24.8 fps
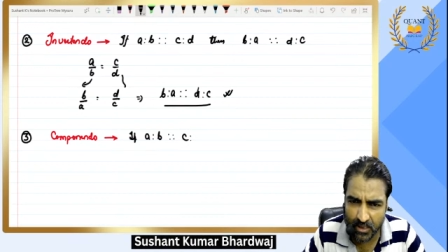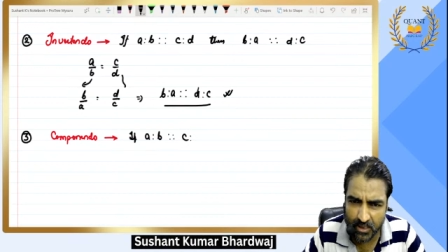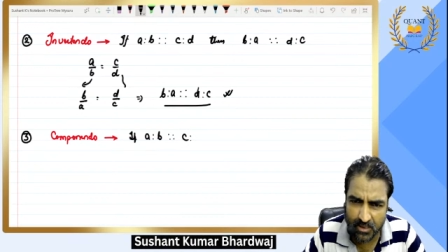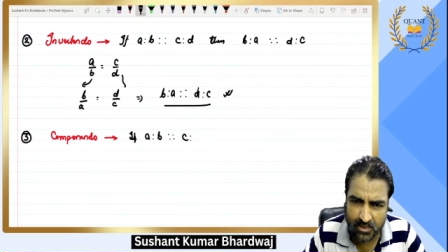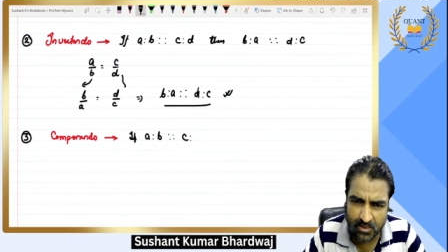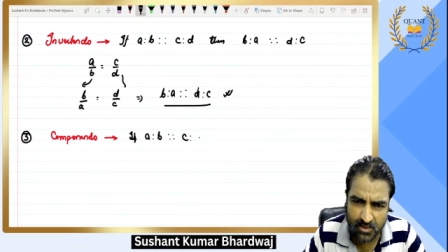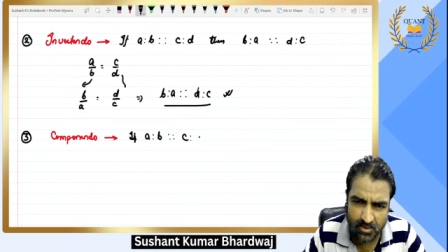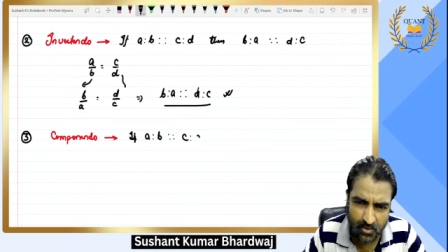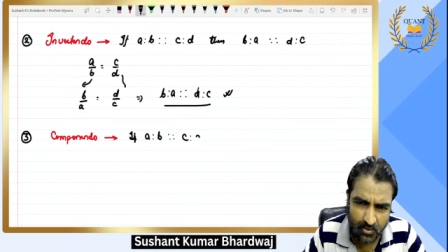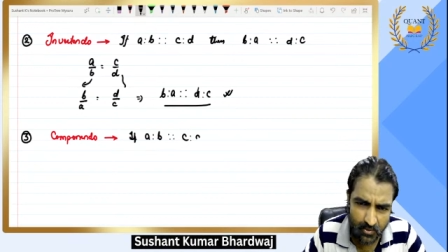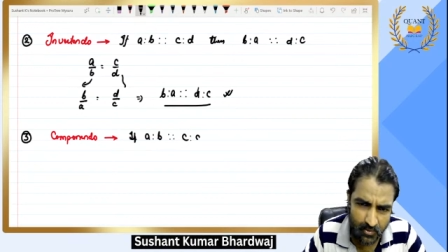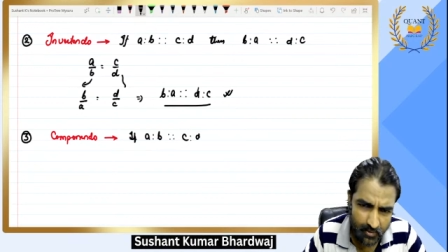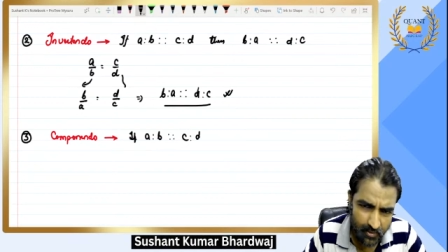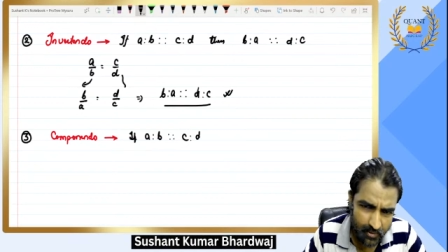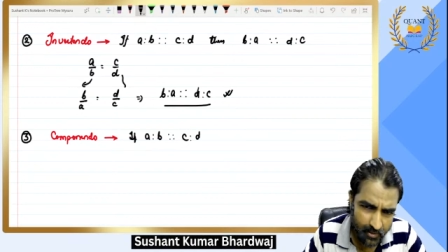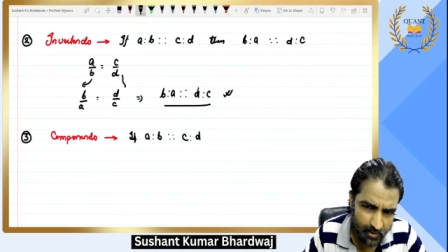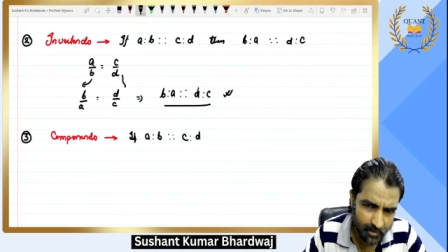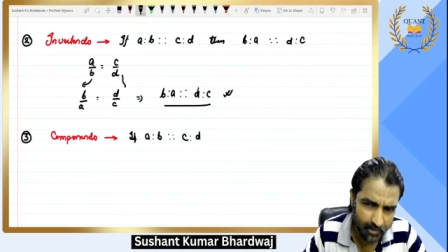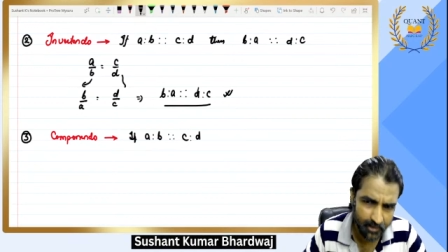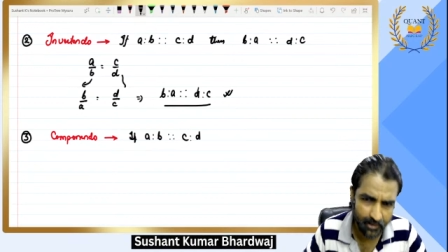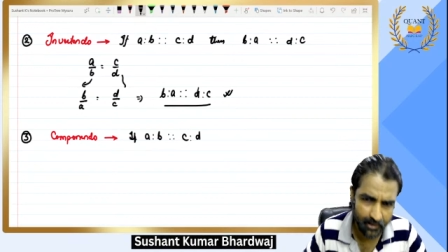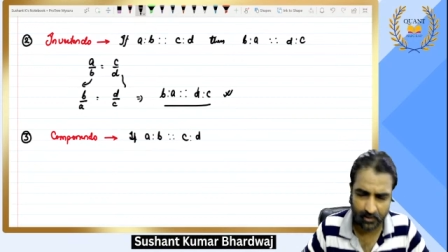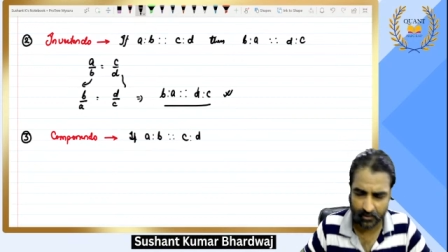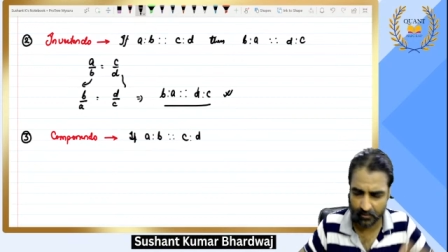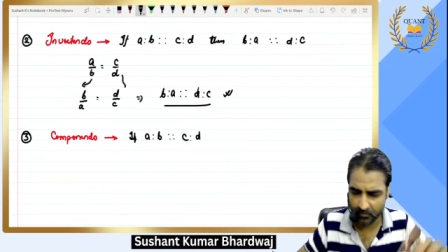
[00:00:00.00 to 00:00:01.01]
is to
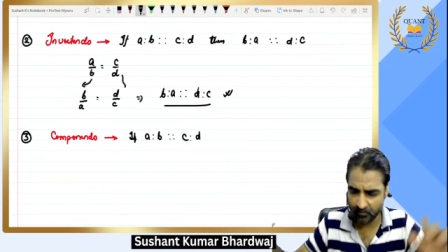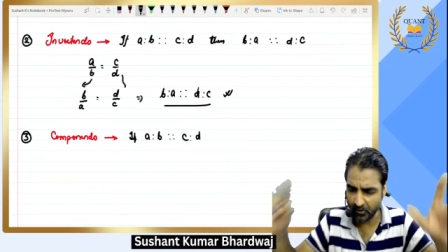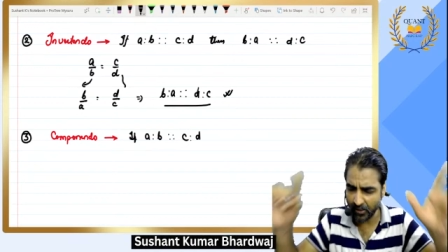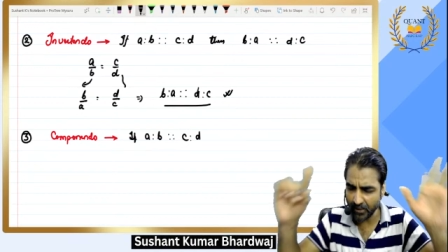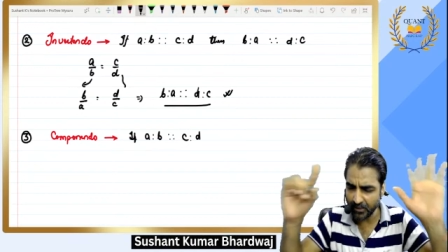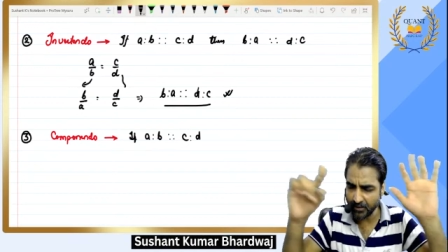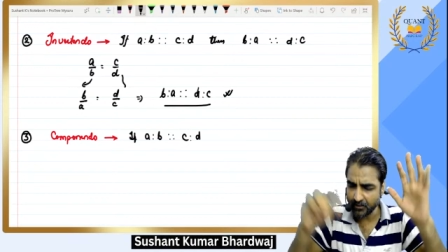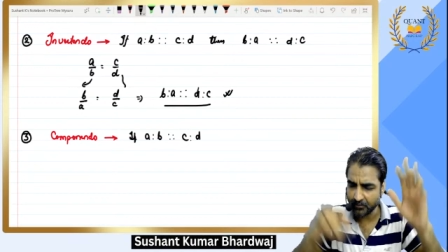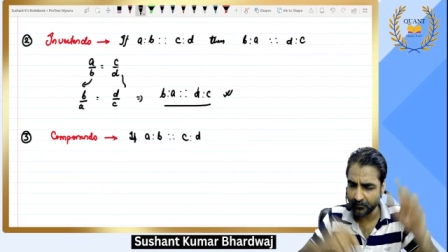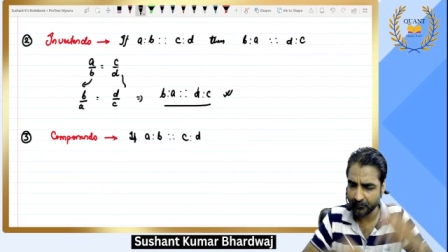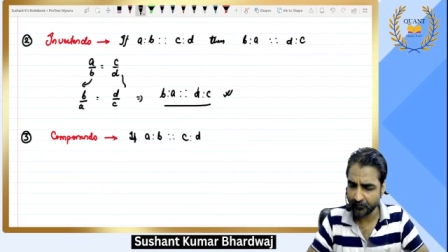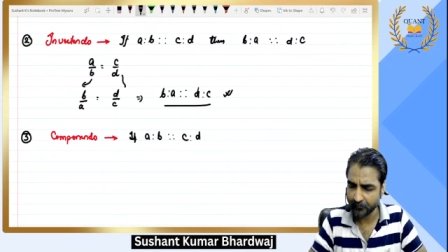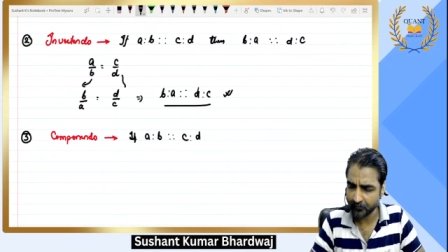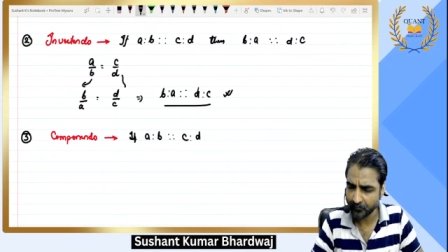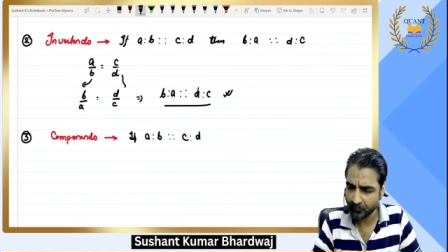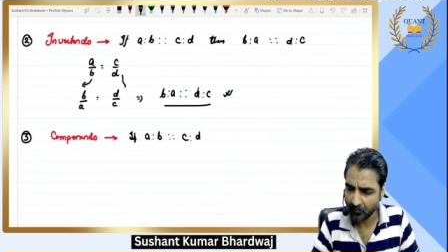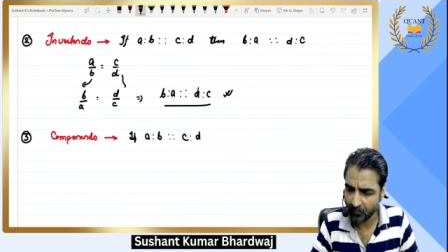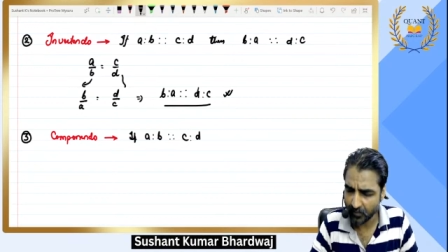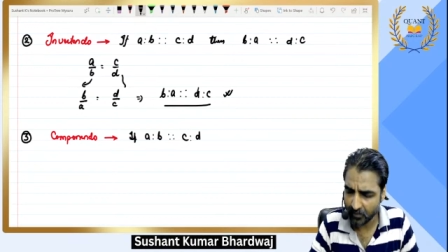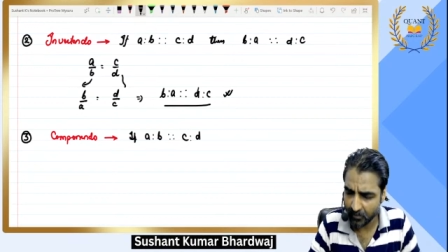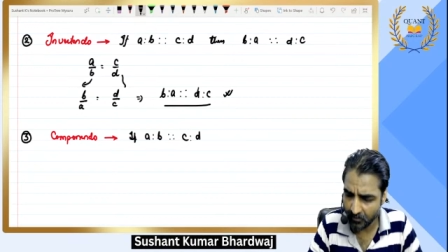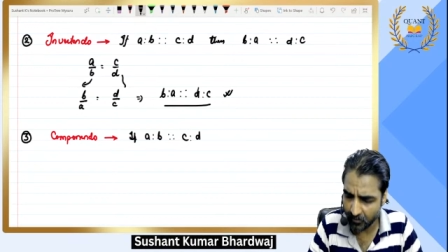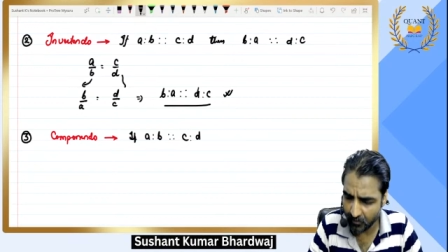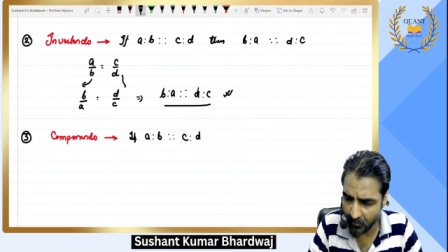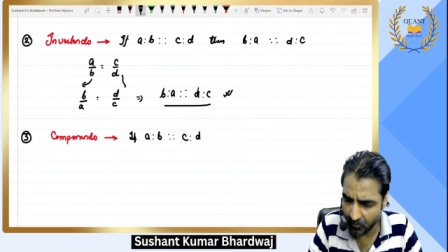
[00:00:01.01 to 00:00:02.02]
D, right?
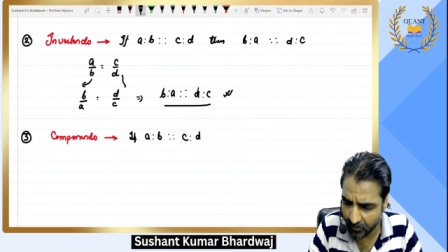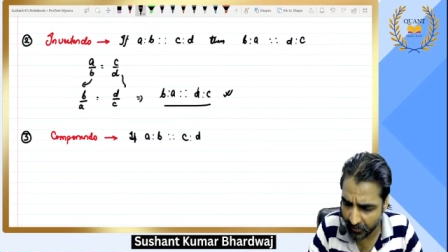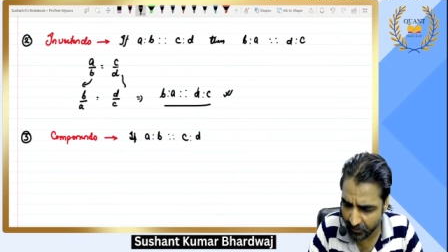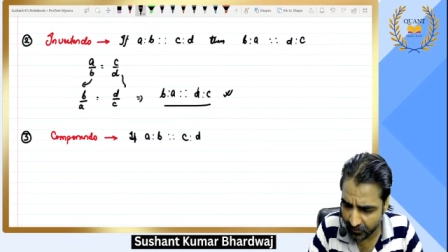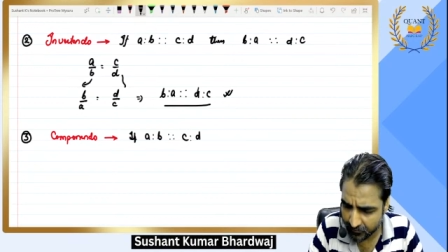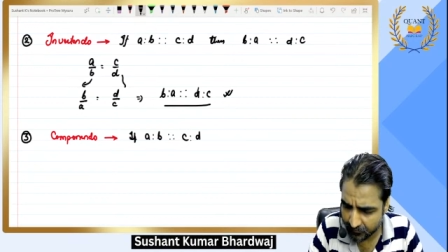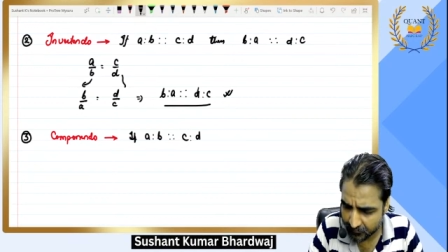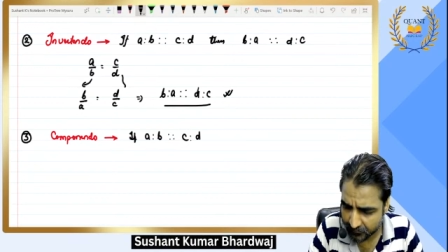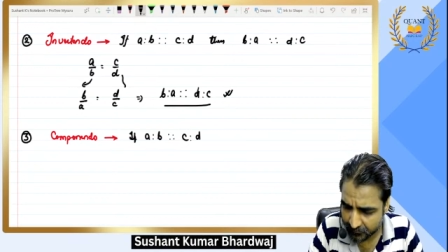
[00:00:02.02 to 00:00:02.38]
Okay.